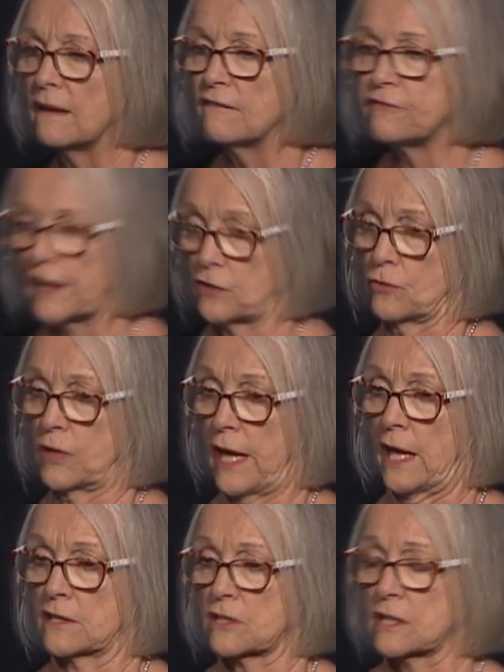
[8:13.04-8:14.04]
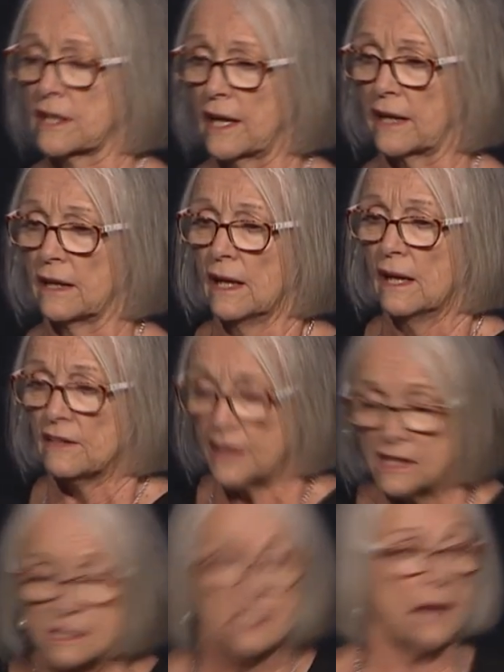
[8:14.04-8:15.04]
faith will catch today.
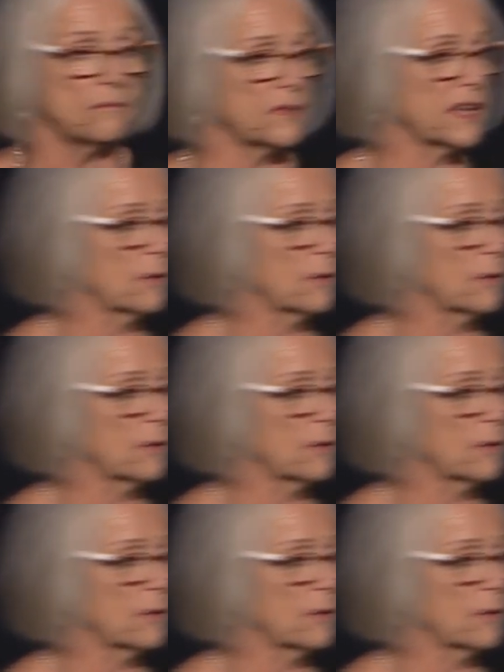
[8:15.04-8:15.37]
That something